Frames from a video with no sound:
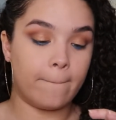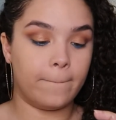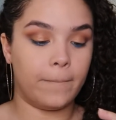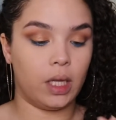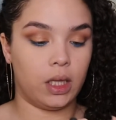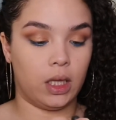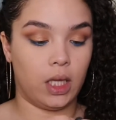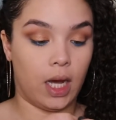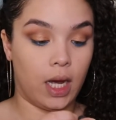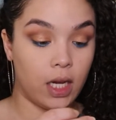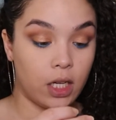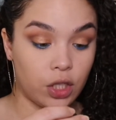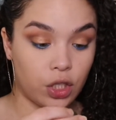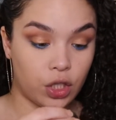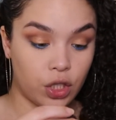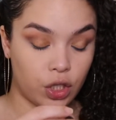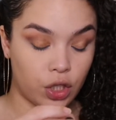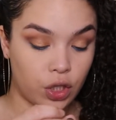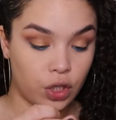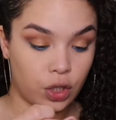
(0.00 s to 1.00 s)

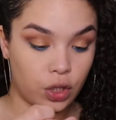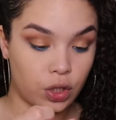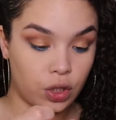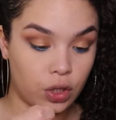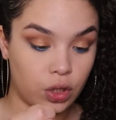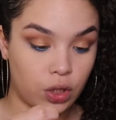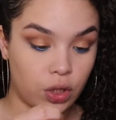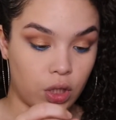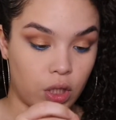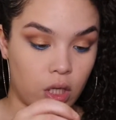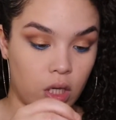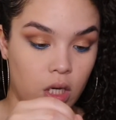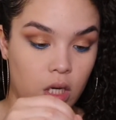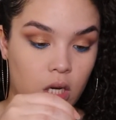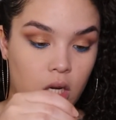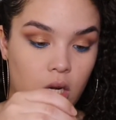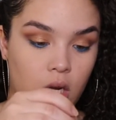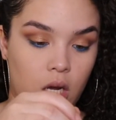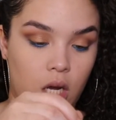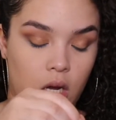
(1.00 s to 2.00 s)
Blush.
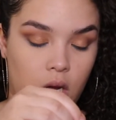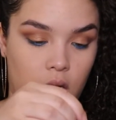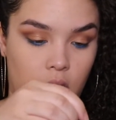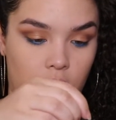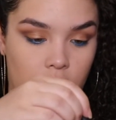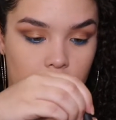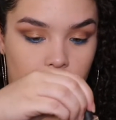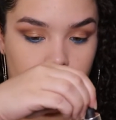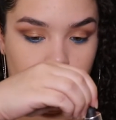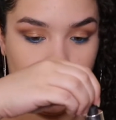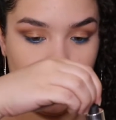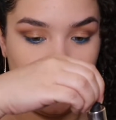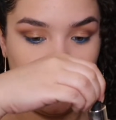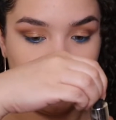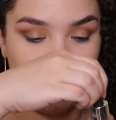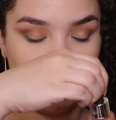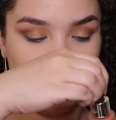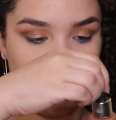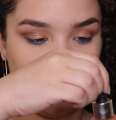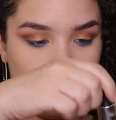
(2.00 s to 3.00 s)
And
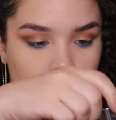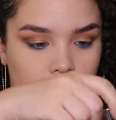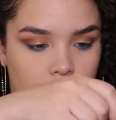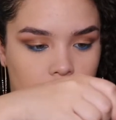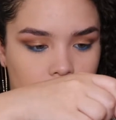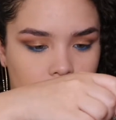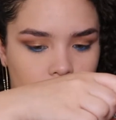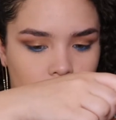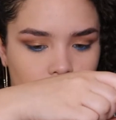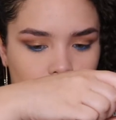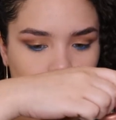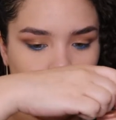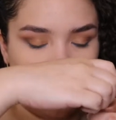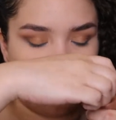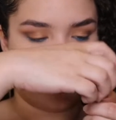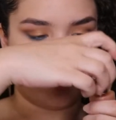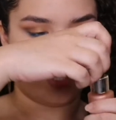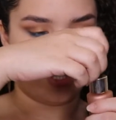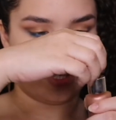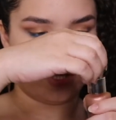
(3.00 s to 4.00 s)
it's like a
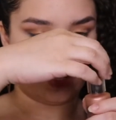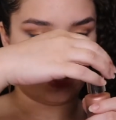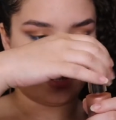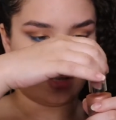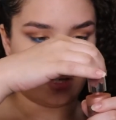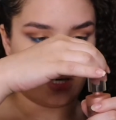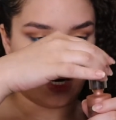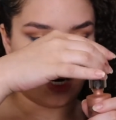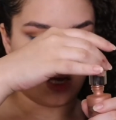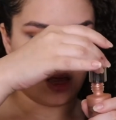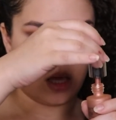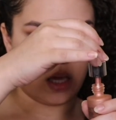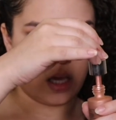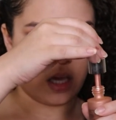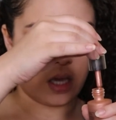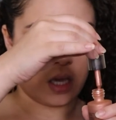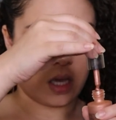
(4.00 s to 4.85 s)
dropper, I think.